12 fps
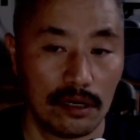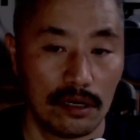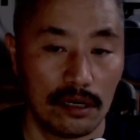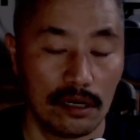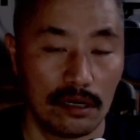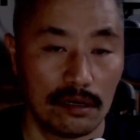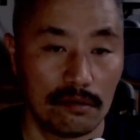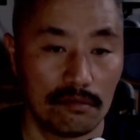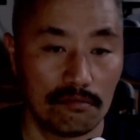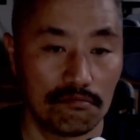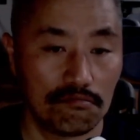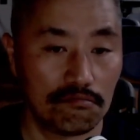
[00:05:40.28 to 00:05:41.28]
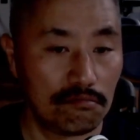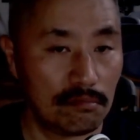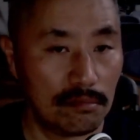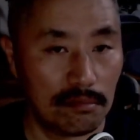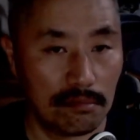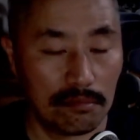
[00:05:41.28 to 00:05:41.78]
Um,
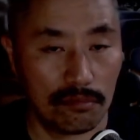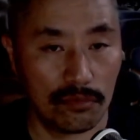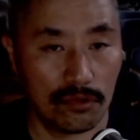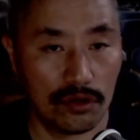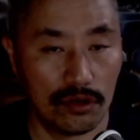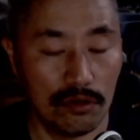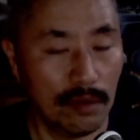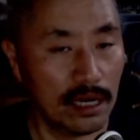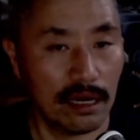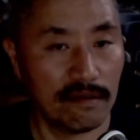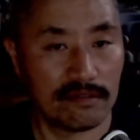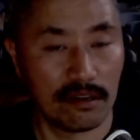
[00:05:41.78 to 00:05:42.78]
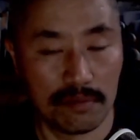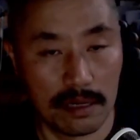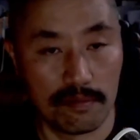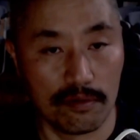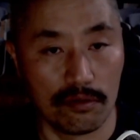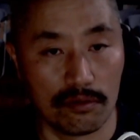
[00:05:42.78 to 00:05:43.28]
you might have some
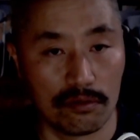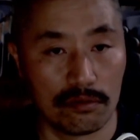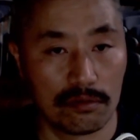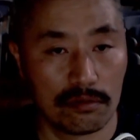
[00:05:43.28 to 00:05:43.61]
people